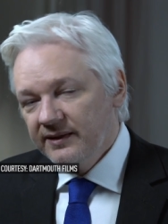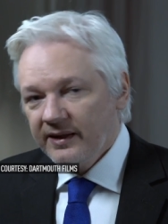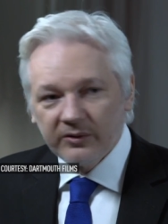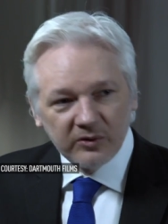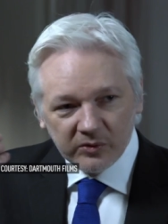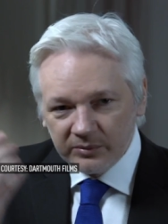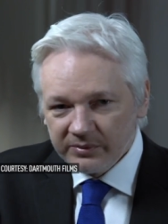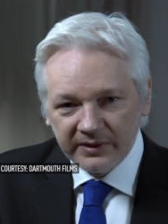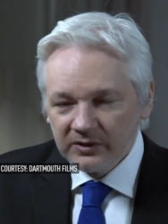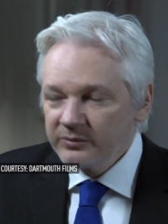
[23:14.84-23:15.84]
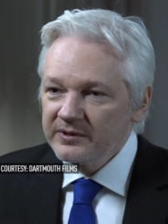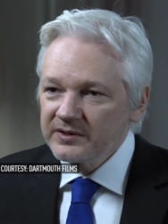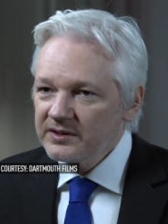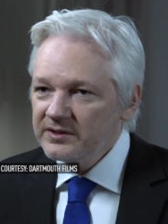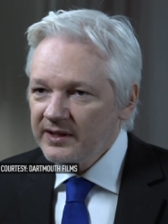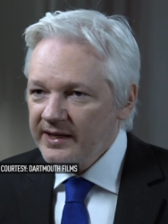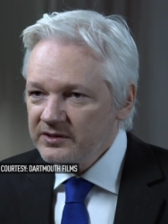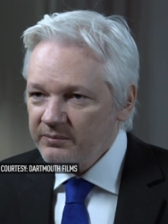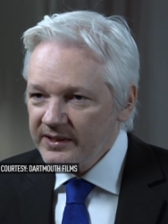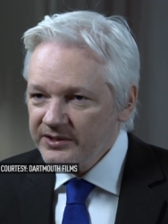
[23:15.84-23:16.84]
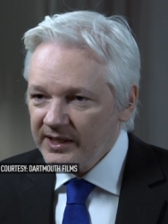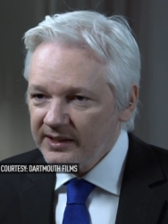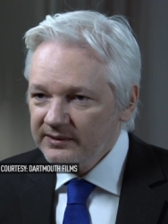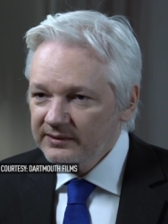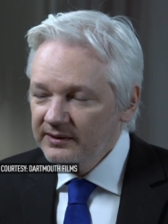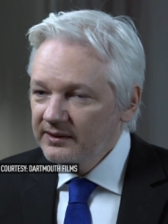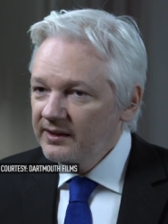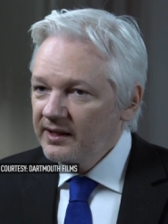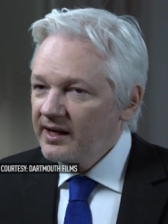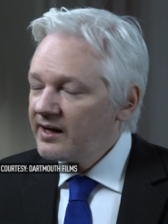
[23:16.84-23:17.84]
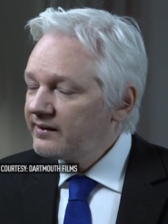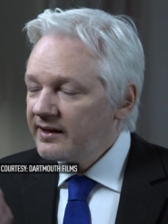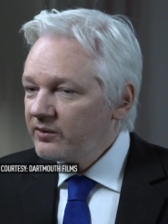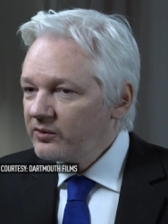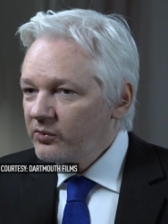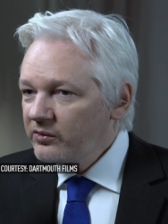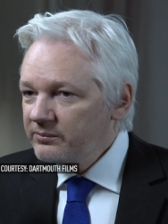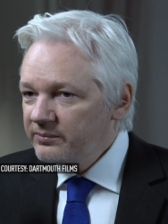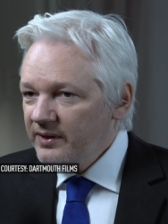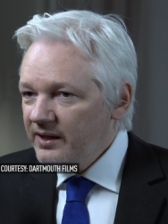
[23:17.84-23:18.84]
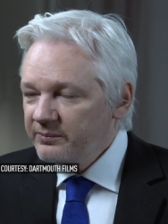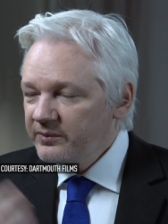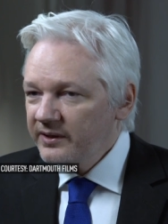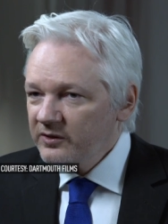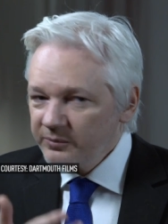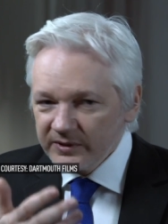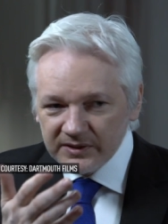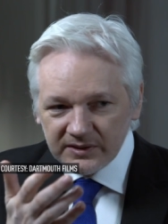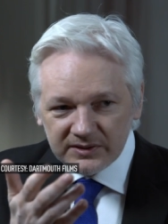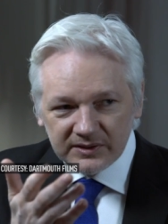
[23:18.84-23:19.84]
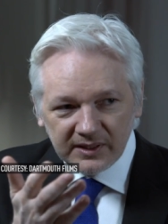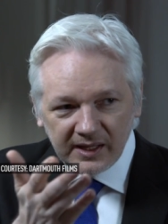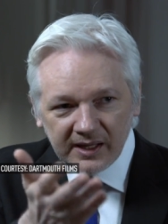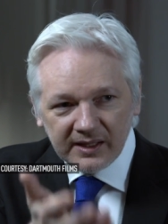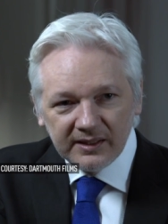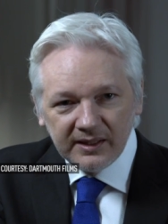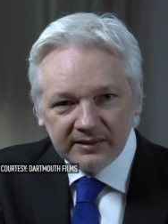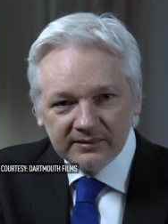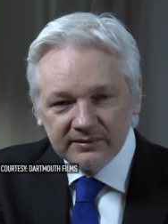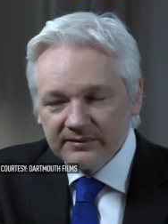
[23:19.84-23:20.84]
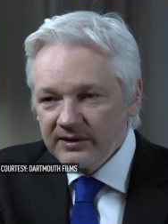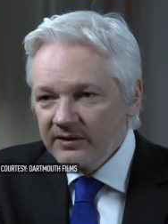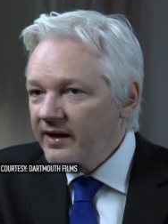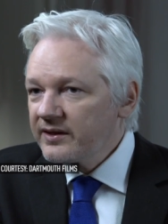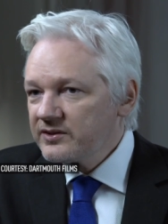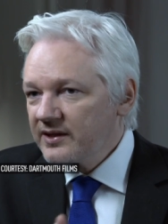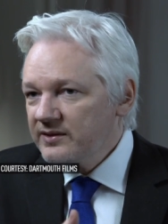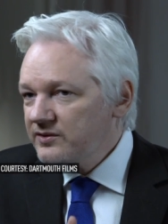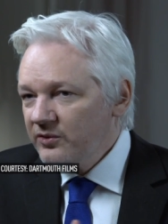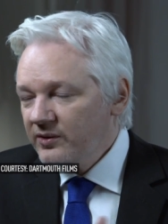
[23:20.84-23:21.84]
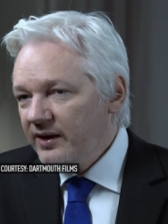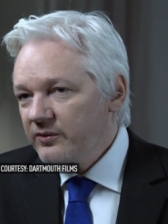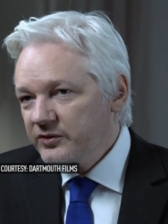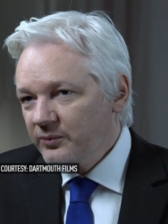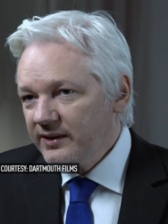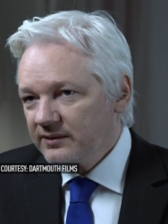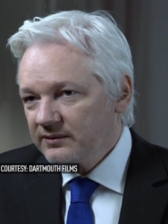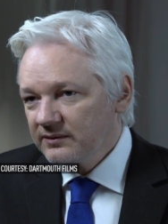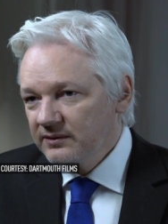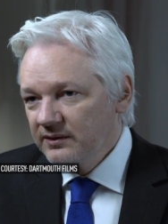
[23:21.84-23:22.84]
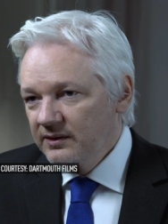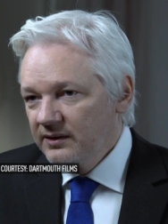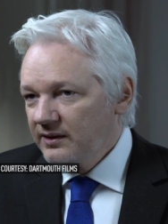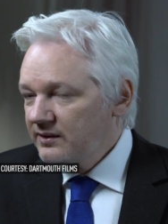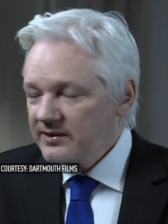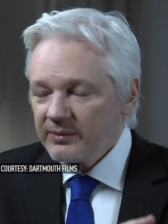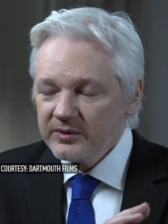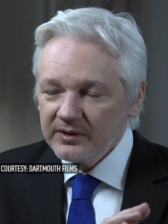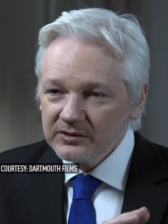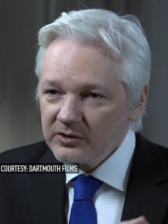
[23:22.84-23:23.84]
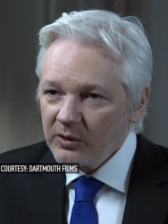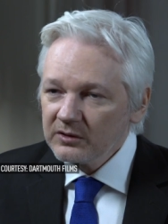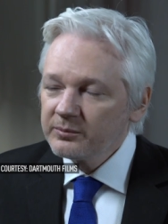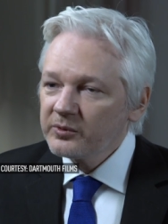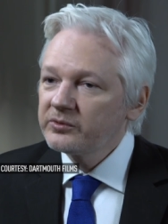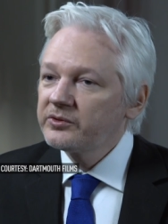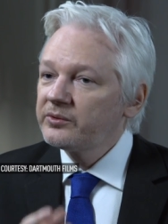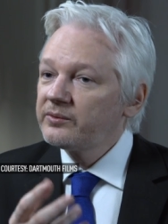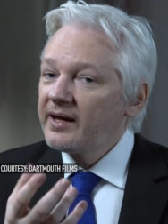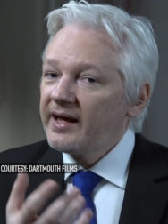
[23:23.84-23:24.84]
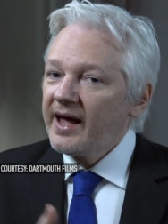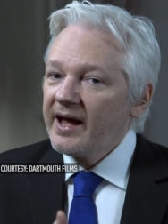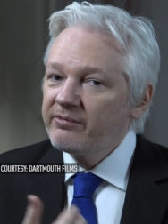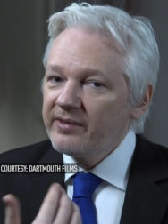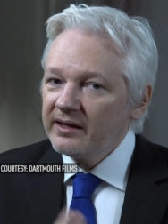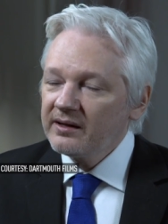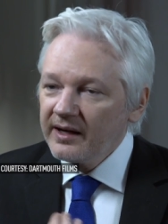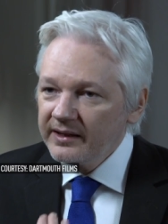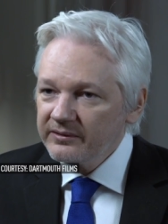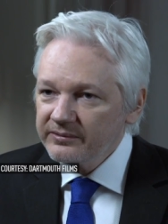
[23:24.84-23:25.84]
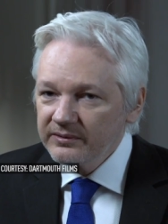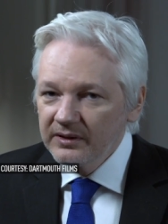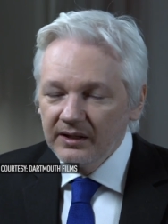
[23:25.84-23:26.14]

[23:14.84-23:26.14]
They don't call them political prisoners in Azerbaijan. And they don't call them political prisoners in the United States, UK, or Sweden. It's absolutely intolerable to have that kind of